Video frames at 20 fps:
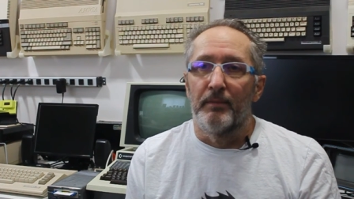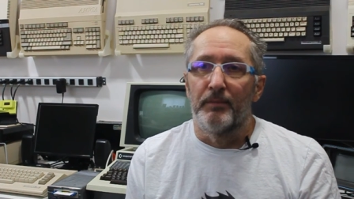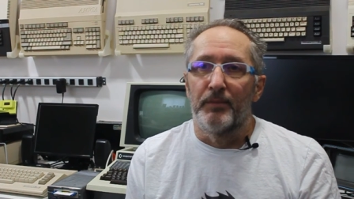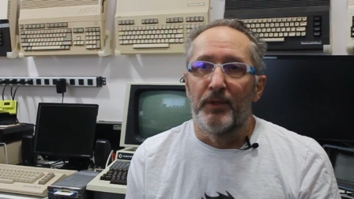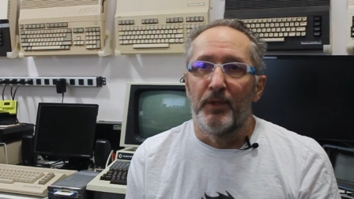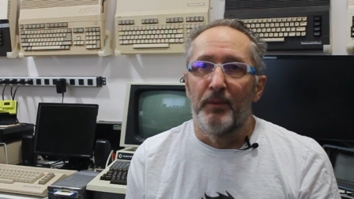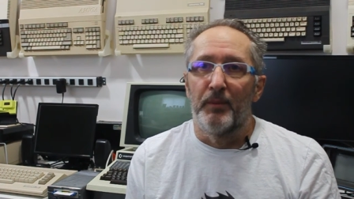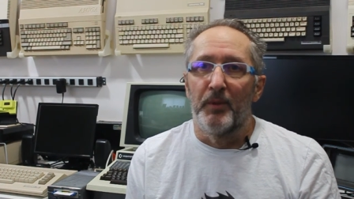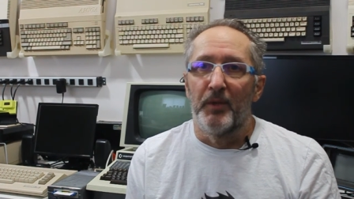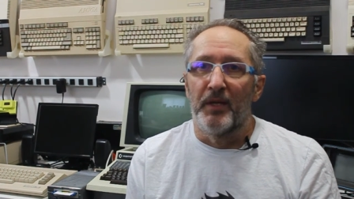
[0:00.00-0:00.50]

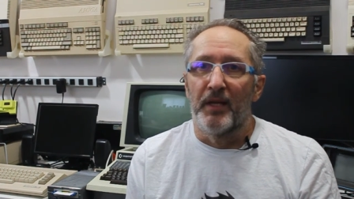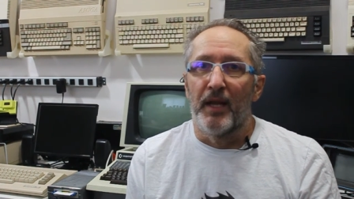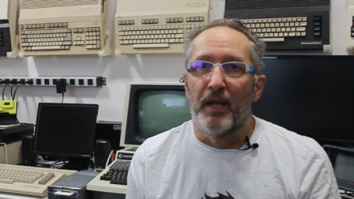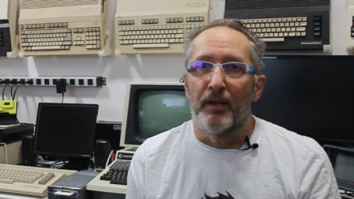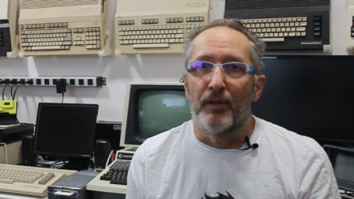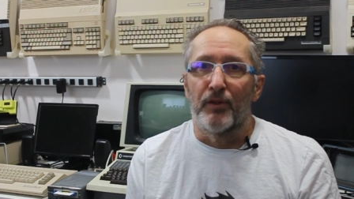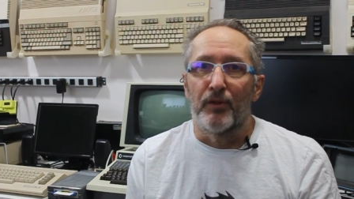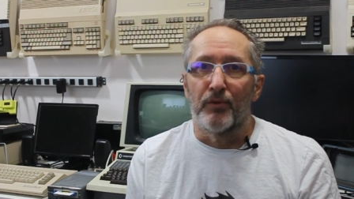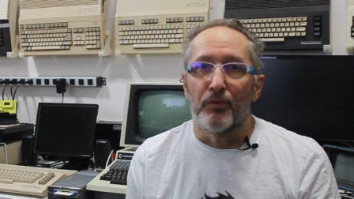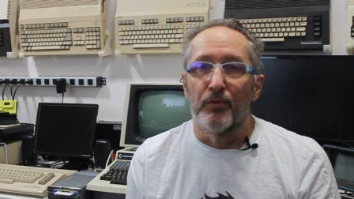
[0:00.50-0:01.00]

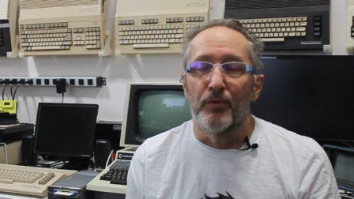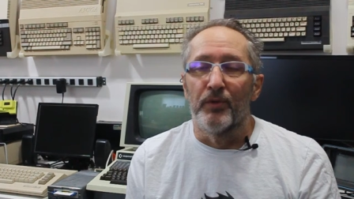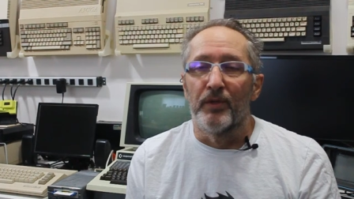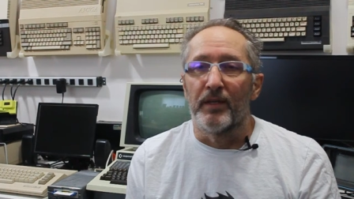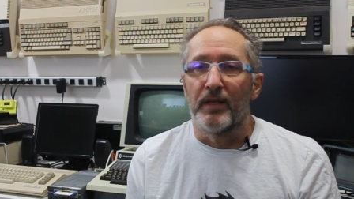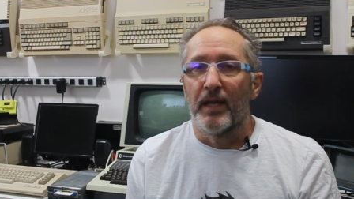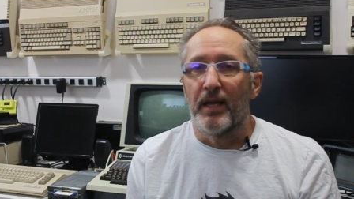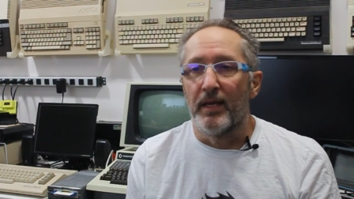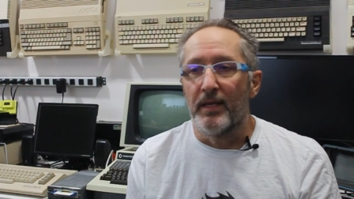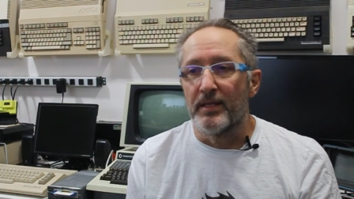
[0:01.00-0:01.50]
communicate through the
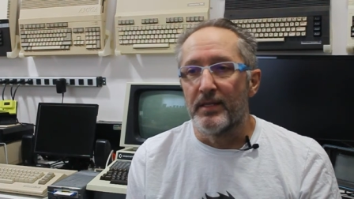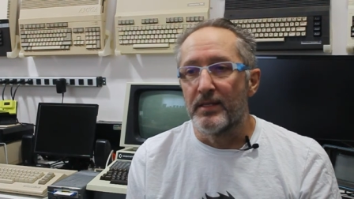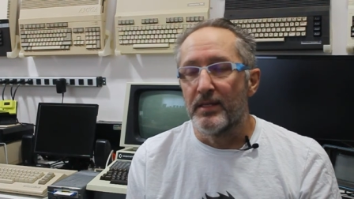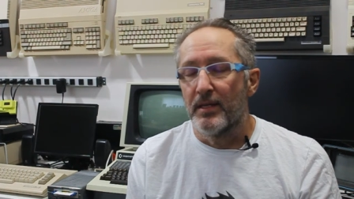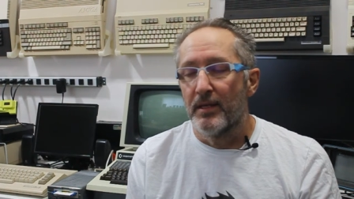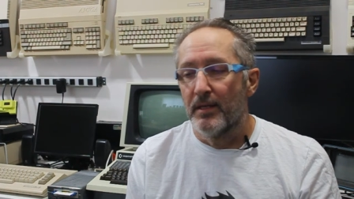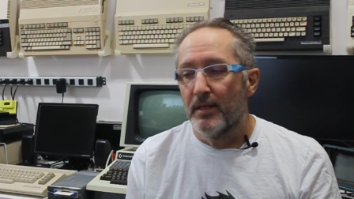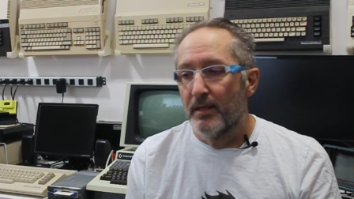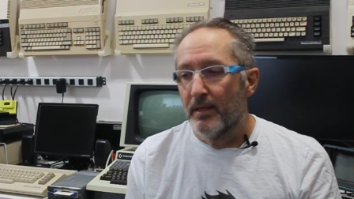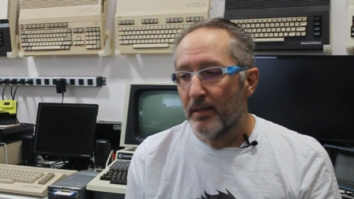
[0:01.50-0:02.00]
case.
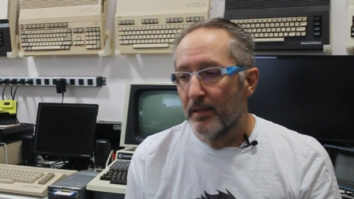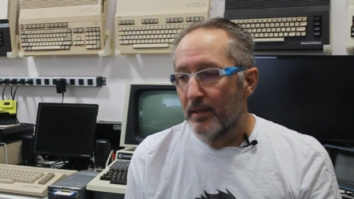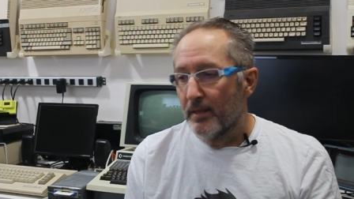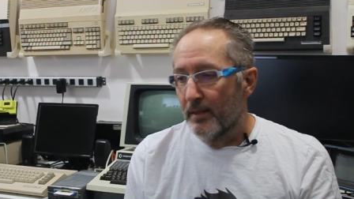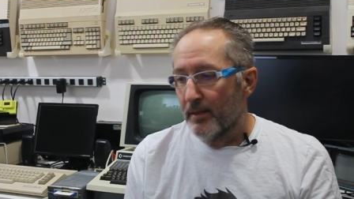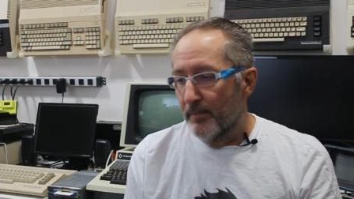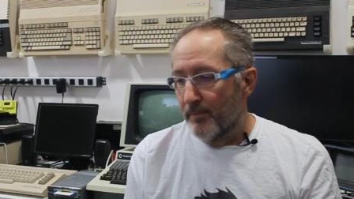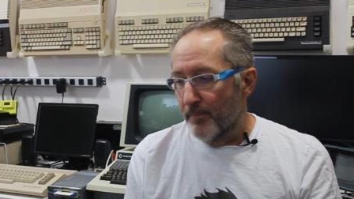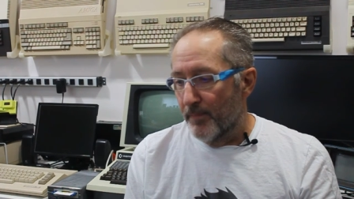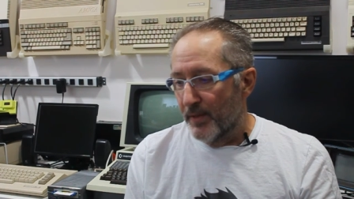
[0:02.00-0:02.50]

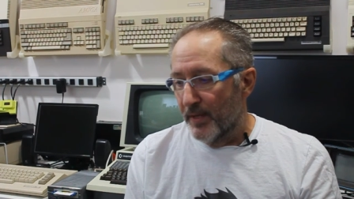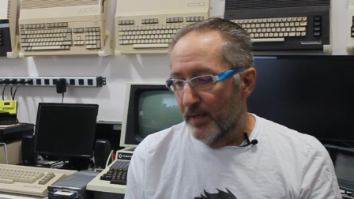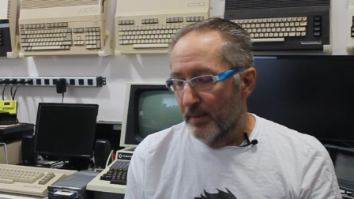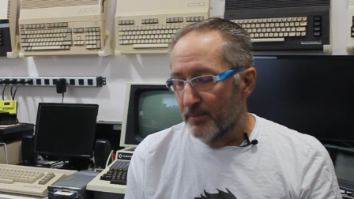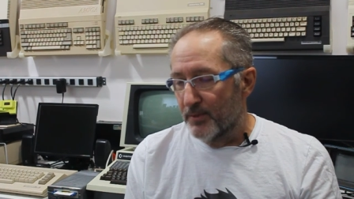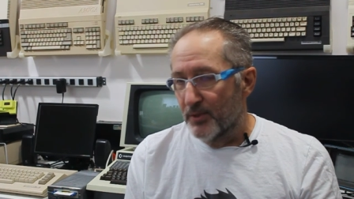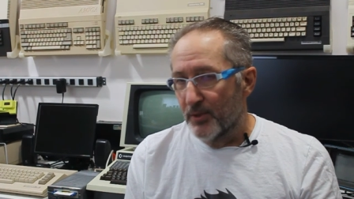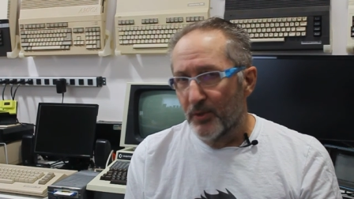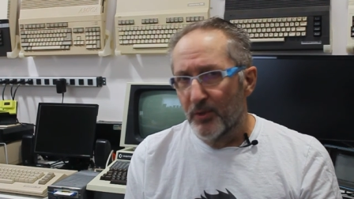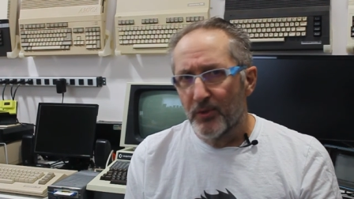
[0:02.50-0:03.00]

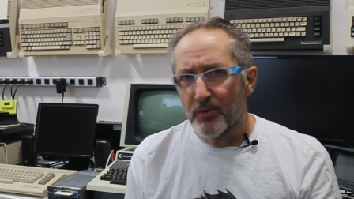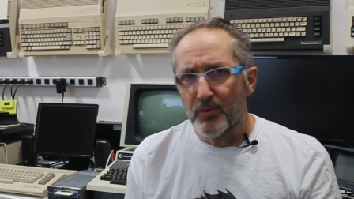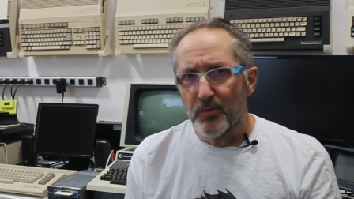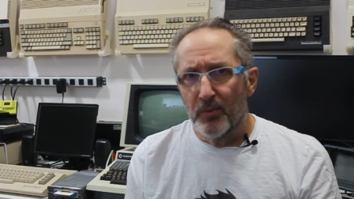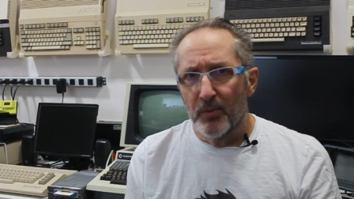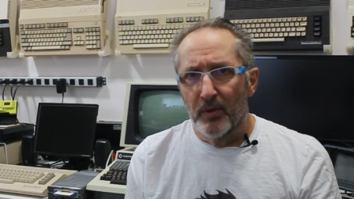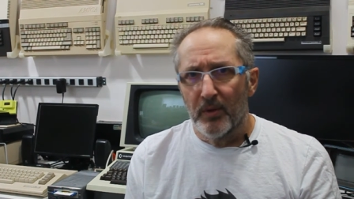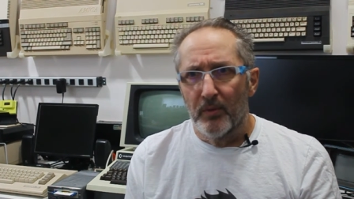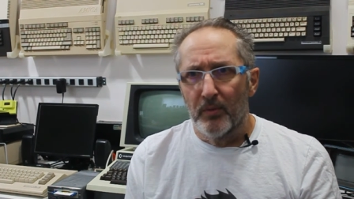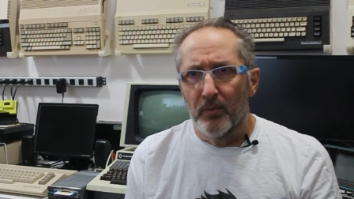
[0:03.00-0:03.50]
So those
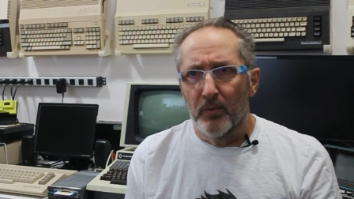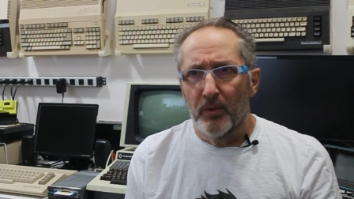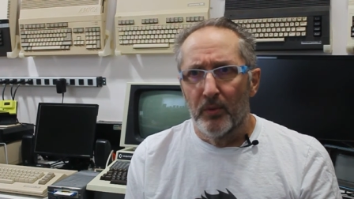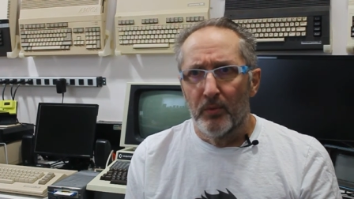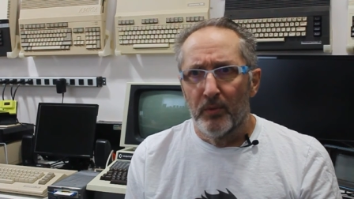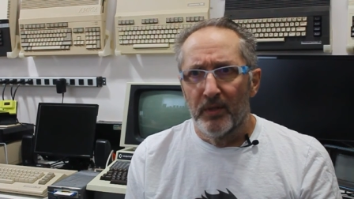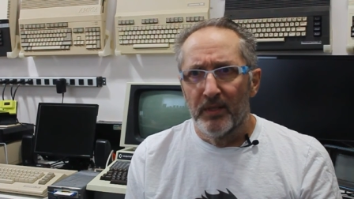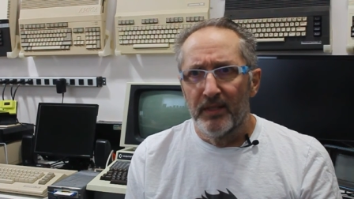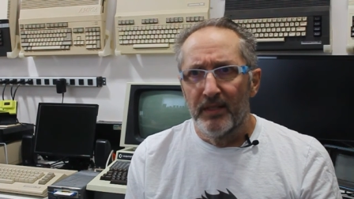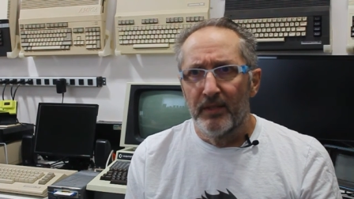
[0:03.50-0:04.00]
were
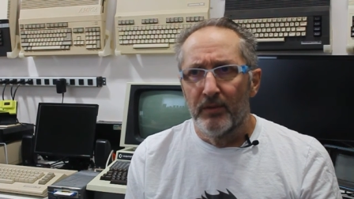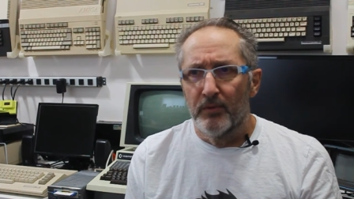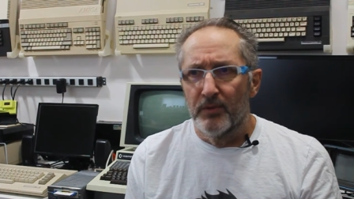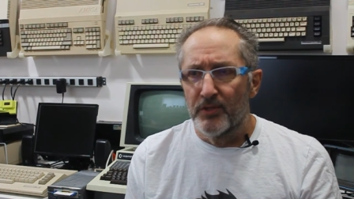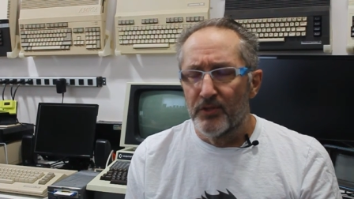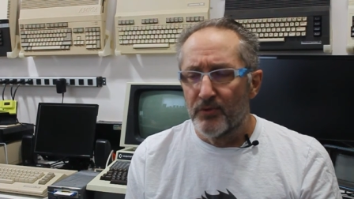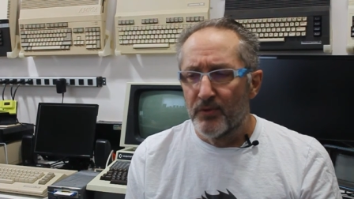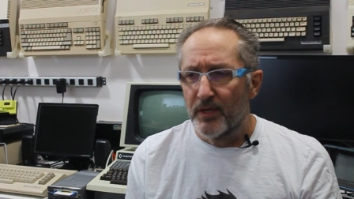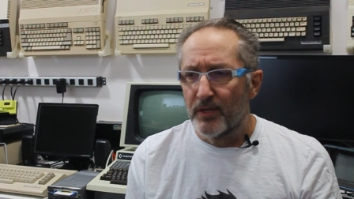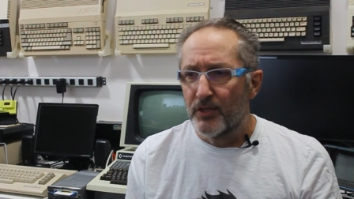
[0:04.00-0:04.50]
really the
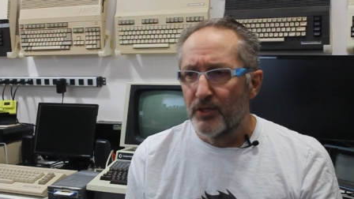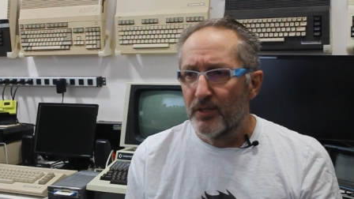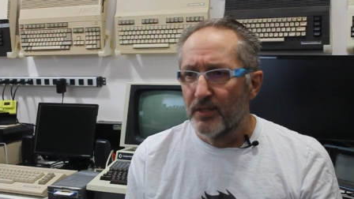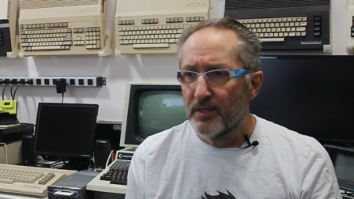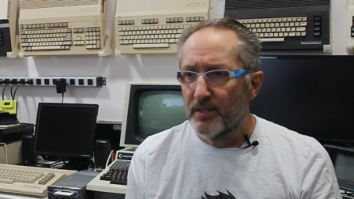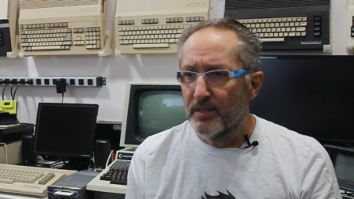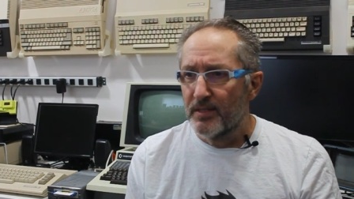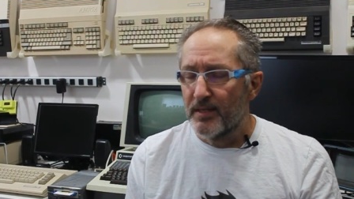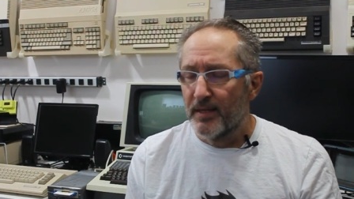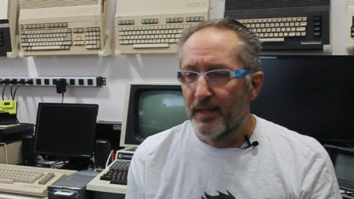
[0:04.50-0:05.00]
restrictions,